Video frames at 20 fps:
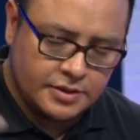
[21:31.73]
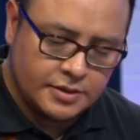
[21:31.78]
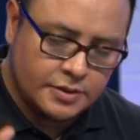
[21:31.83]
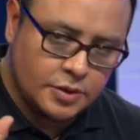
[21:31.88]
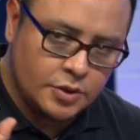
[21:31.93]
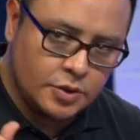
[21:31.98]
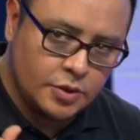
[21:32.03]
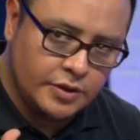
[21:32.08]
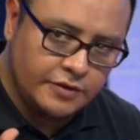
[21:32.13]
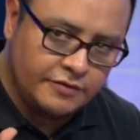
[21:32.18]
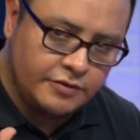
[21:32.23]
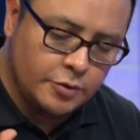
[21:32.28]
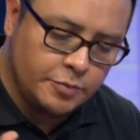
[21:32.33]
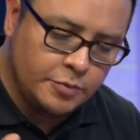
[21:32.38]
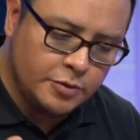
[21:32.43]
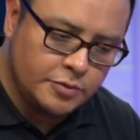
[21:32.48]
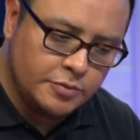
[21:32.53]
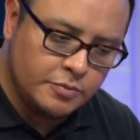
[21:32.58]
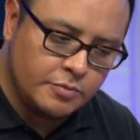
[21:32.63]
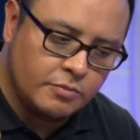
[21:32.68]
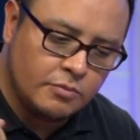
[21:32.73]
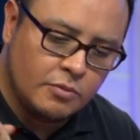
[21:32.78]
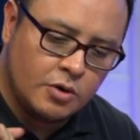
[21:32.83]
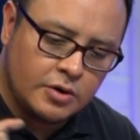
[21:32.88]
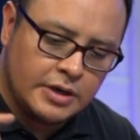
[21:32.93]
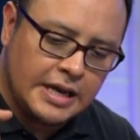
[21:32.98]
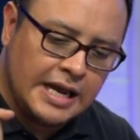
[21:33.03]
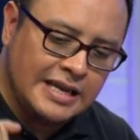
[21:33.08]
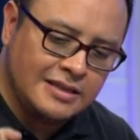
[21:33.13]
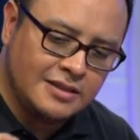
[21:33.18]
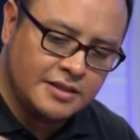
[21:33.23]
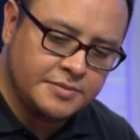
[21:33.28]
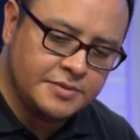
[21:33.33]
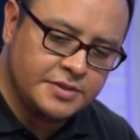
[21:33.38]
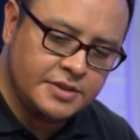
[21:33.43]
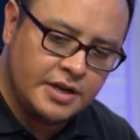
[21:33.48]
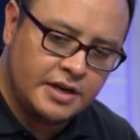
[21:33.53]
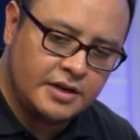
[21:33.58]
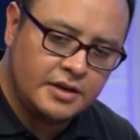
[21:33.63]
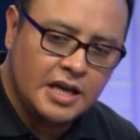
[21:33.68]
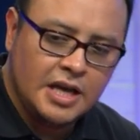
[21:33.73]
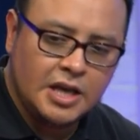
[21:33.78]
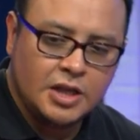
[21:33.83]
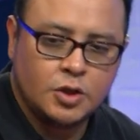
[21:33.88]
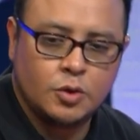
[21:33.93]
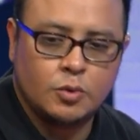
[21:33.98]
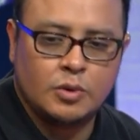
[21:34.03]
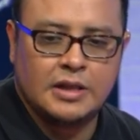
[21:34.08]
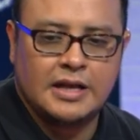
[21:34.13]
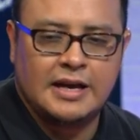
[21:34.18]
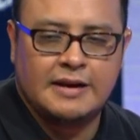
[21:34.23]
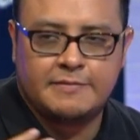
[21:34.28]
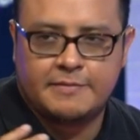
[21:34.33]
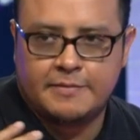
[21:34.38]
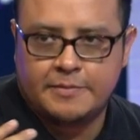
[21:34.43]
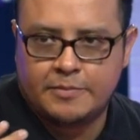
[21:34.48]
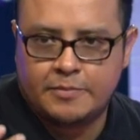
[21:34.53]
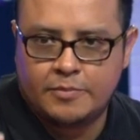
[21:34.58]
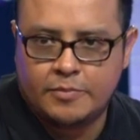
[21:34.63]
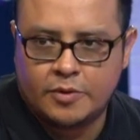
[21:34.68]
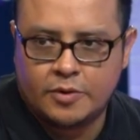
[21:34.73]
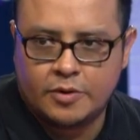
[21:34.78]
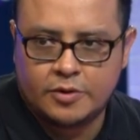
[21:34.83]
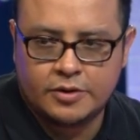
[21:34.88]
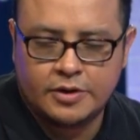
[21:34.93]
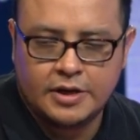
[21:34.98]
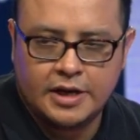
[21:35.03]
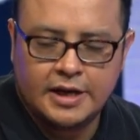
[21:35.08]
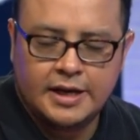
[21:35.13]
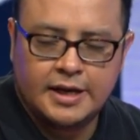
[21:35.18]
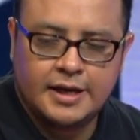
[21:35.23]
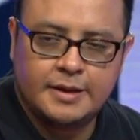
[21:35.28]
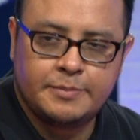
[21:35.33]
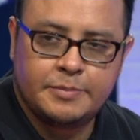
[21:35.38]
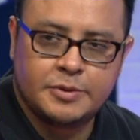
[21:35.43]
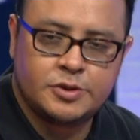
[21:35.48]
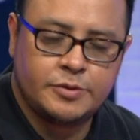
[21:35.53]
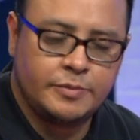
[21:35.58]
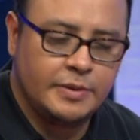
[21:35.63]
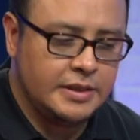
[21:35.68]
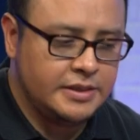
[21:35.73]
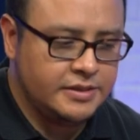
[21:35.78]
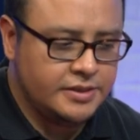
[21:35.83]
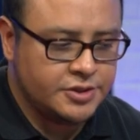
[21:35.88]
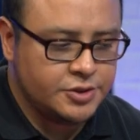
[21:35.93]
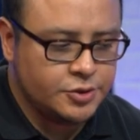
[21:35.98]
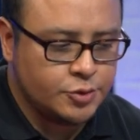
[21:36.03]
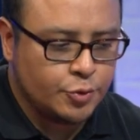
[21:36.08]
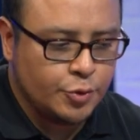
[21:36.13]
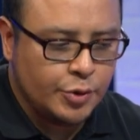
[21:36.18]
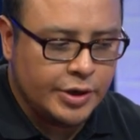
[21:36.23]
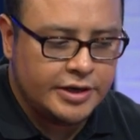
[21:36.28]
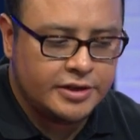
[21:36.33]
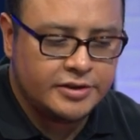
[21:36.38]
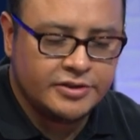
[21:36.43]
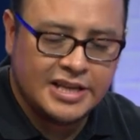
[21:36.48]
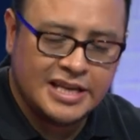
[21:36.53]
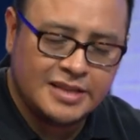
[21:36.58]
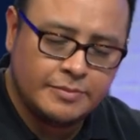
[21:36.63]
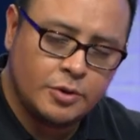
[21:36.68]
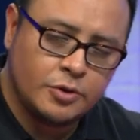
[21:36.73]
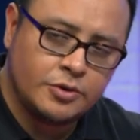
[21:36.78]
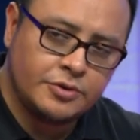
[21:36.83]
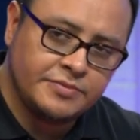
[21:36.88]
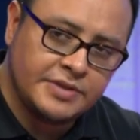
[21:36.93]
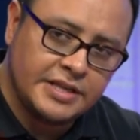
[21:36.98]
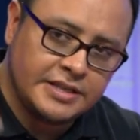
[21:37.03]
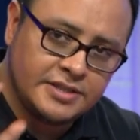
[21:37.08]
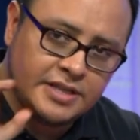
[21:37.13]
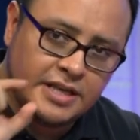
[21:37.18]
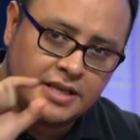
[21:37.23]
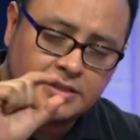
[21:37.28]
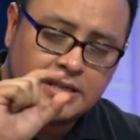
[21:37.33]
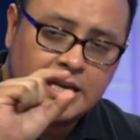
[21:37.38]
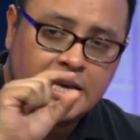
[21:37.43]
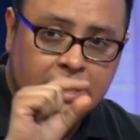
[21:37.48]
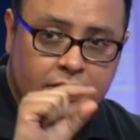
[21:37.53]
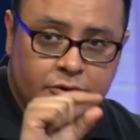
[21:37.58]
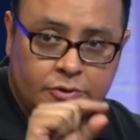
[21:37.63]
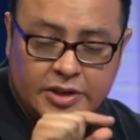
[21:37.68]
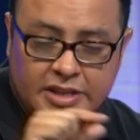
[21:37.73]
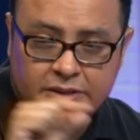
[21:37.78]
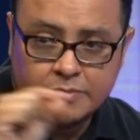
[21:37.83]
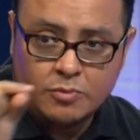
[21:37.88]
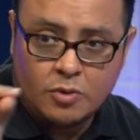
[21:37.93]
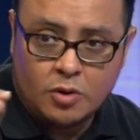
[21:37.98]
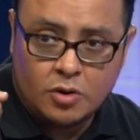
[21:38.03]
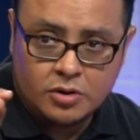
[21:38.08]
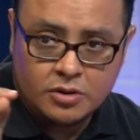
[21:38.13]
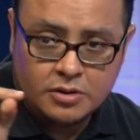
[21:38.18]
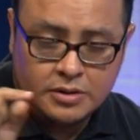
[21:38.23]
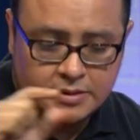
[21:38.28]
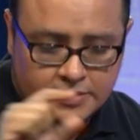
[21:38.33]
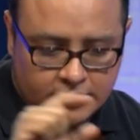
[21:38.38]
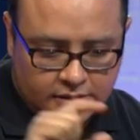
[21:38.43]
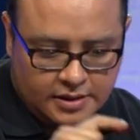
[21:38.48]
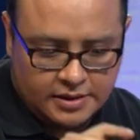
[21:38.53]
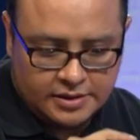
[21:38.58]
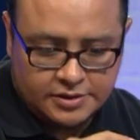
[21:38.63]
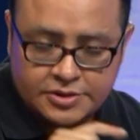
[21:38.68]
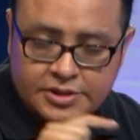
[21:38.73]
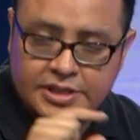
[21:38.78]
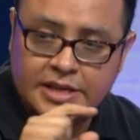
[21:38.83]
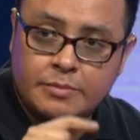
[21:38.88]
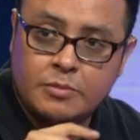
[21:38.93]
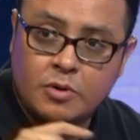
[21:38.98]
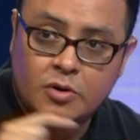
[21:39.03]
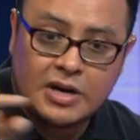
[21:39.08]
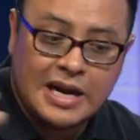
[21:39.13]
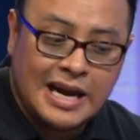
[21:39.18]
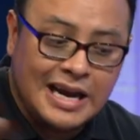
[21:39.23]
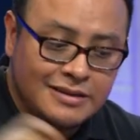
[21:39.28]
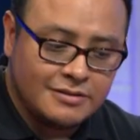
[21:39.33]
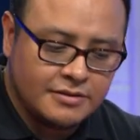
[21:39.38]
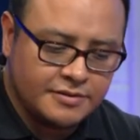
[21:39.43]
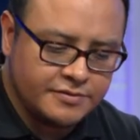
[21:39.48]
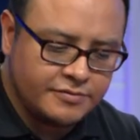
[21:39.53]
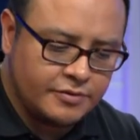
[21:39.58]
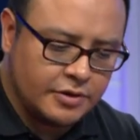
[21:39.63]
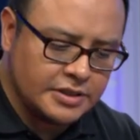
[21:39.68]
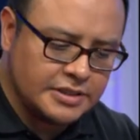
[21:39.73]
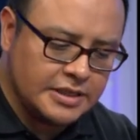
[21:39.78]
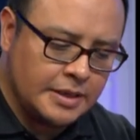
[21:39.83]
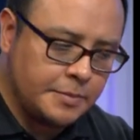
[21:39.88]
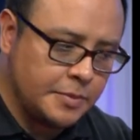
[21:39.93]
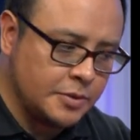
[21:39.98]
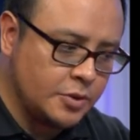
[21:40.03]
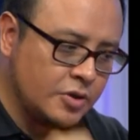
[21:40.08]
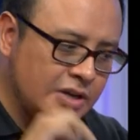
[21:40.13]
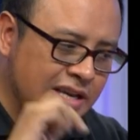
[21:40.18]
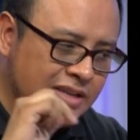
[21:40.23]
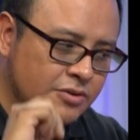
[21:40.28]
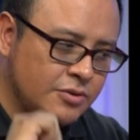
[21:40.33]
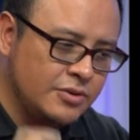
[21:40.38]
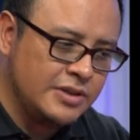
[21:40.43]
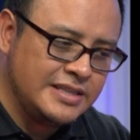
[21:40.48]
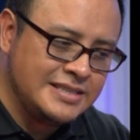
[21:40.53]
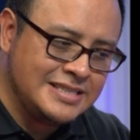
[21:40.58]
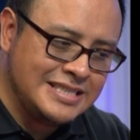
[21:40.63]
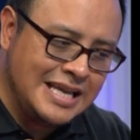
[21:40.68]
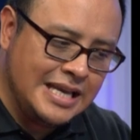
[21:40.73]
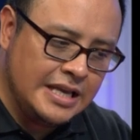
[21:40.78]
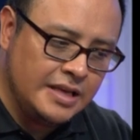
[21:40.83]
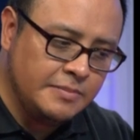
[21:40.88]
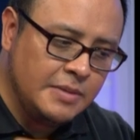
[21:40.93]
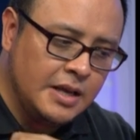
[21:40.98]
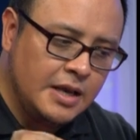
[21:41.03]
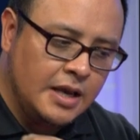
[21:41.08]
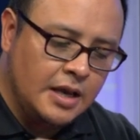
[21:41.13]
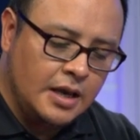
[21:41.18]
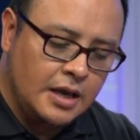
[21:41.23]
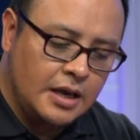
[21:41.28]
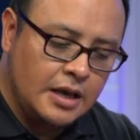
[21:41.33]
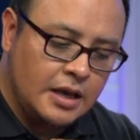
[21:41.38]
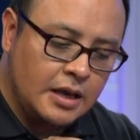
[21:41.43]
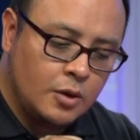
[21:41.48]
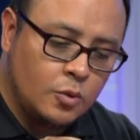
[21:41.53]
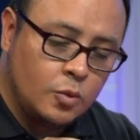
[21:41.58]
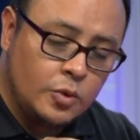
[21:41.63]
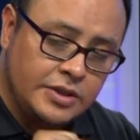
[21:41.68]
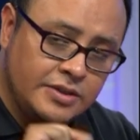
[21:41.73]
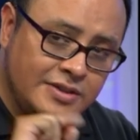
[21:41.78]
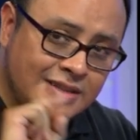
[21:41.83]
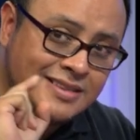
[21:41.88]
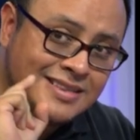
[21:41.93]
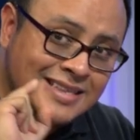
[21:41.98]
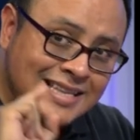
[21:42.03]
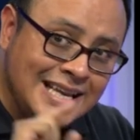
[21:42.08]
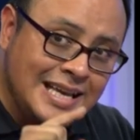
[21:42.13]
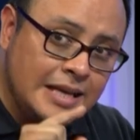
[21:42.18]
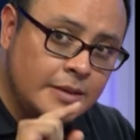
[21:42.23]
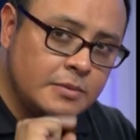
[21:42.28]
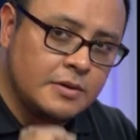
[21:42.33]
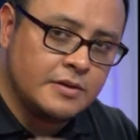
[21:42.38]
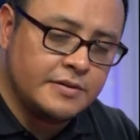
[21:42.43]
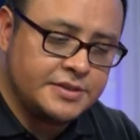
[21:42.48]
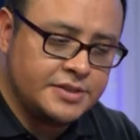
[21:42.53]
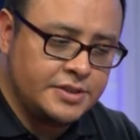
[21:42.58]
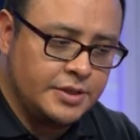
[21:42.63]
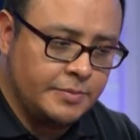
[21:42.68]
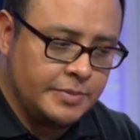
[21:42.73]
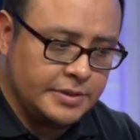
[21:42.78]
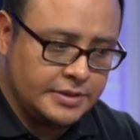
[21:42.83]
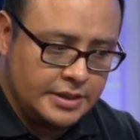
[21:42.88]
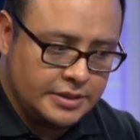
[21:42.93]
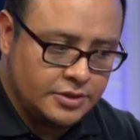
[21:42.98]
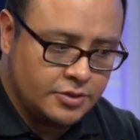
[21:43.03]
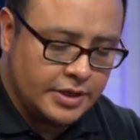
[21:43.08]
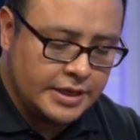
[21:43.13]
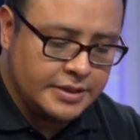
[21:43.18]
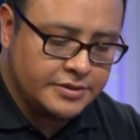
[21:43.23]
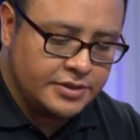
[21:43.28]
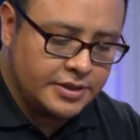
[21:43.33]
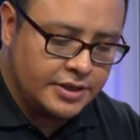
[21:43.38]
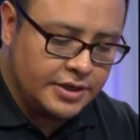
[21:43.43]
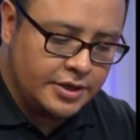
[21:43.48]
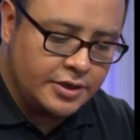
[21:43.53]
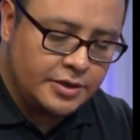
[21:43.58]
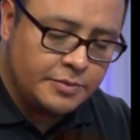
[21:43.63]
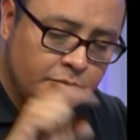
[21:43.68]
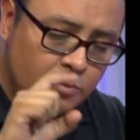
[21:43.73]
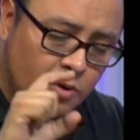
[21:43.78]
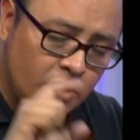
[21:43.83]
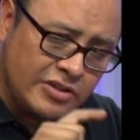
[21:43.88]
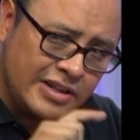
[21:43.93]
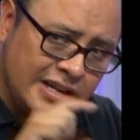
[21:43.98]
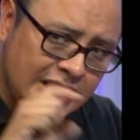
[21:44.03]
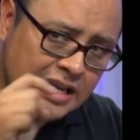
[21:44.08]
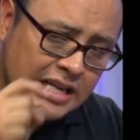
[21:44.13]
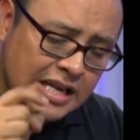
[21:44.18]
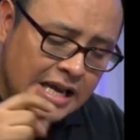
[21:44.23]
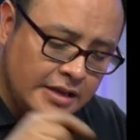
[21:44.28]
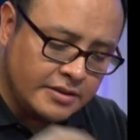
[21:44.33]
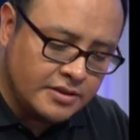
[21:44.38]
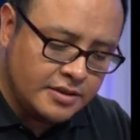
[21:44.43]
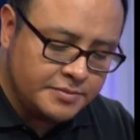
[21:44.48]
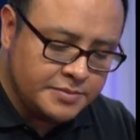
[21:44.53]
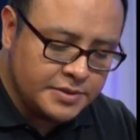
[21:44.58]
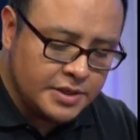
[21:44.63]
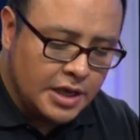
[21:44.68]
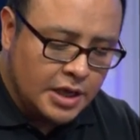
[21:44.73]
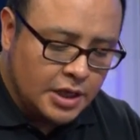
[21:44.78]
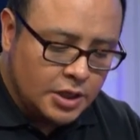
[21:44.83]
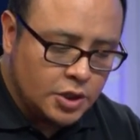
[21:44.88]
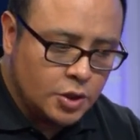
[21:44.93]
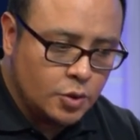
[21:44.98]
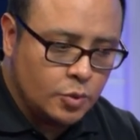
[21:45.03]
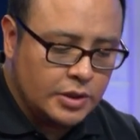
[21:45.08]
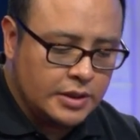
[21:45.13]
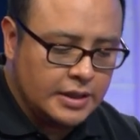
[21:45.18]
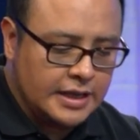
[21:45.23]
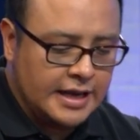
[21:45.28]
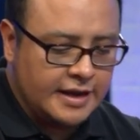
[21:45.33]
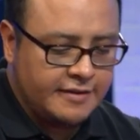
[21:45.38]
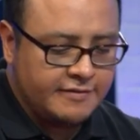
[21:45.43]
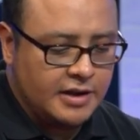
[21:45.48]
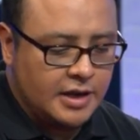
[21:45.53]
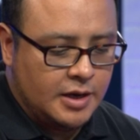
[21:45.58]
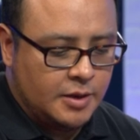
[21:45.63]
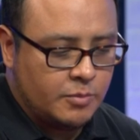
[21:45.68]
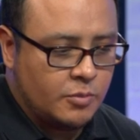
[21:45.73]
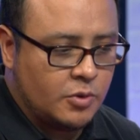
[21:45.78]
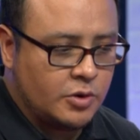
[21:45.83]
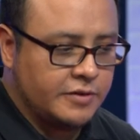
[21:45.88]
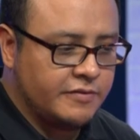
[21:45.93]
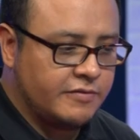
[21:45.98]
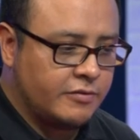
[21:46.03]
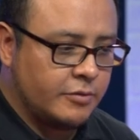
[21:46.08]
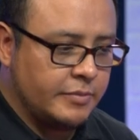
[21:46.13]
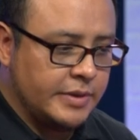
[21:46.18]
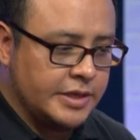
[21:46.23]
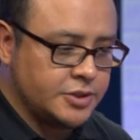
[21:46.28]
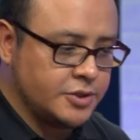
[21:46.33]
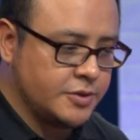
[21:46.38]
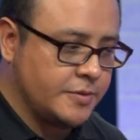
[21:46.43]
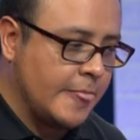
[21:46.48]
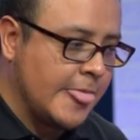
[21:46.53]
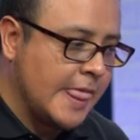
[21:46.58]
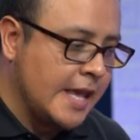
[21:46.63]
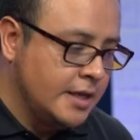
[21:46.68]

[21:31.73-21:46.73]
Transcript: You, if you put more items there, you will have more uh, possibilities to earn that bottom that says read more, Uh, see more items, for example. You can do the same uh, with the table snippets. As you can see here, more than eight items, you will have more information.